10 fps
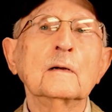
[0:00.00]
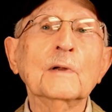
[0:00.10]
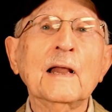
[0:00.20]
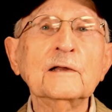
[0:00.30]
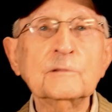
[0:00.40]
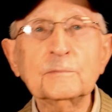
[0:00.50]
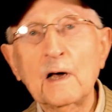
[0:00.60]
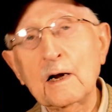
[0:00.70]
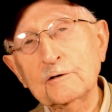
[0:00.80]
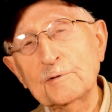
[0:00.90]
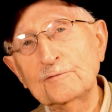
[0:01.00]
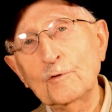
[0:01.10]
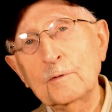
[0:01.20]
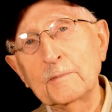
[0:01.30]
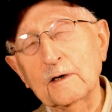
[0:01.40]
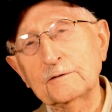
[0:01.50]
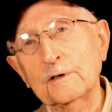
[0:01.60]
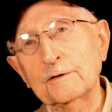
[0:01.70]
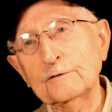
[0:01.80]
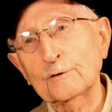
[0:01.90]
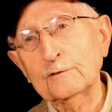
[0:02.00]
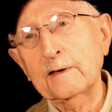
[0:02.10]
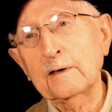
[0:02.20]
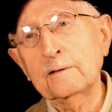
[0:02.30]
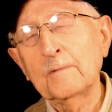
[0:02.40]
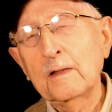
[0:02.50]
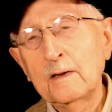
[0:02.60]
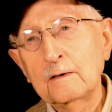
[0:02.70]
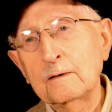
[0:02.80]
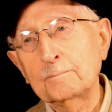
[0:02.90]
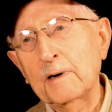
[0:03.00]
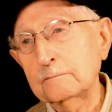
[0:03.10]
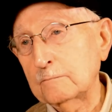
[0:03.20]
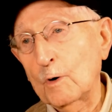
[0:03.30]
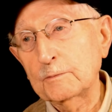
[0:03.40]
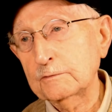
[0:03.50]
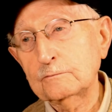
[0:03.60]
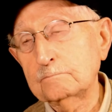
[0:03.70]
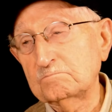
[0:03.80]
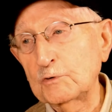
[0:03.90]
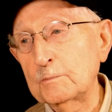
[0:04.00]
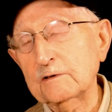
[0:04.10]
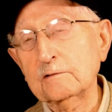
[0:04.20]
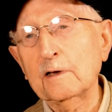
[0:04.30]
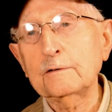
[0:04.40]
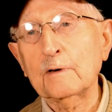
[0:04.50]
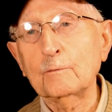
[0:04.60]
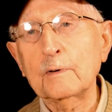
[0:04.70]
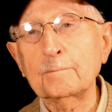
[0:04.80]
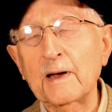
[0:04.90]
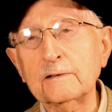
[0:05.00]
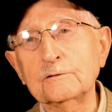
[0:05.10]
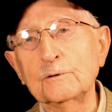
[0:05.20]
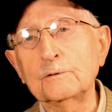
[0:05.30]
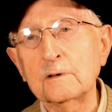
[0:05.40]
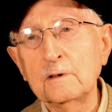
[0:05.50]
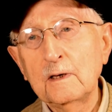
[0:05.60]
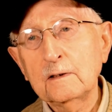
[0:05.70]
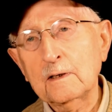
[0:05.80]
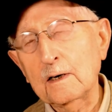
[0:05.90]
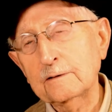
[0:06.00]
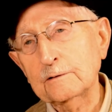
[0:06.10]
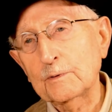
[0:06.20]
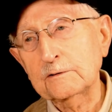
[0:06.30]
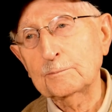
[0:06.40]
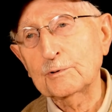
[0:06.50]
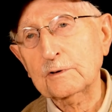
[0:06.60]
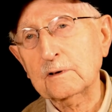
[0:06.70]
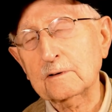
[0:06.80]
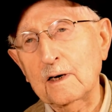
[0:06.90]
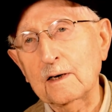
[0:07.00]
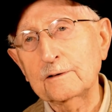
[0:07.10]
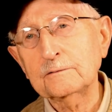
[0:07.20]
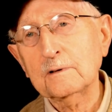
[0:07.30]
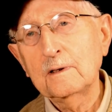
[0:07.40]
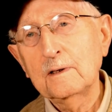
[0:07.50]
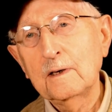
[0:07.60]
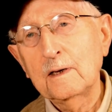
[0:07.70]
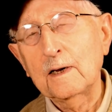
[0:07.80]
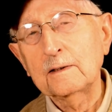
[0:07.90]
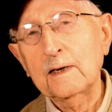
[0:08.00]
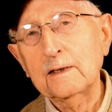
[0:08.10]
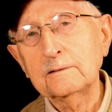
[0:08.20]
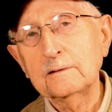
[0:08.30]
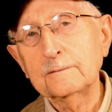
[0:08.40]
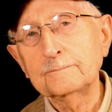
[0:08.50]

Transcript: Well, I had some college before military, so then about almost 2 months later I went back to college. I went to Brooklyn College and had